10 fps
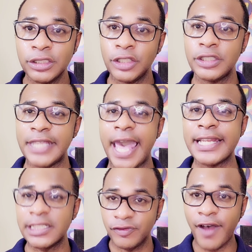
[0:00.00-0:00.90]
to
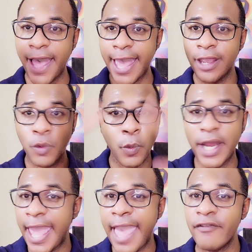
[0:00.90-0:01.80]
satisfy
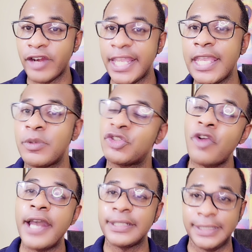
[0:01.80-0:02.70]
whatever he was
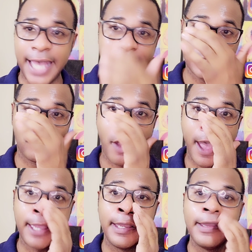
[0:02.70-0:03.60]
trying to
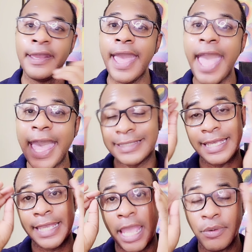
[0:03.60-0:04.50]
satisfy as
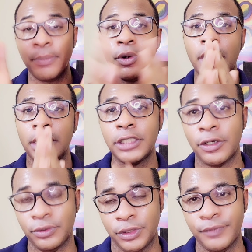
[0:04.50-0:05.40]
a capable
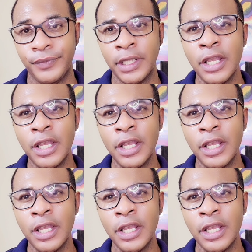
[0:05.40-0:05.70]
adult.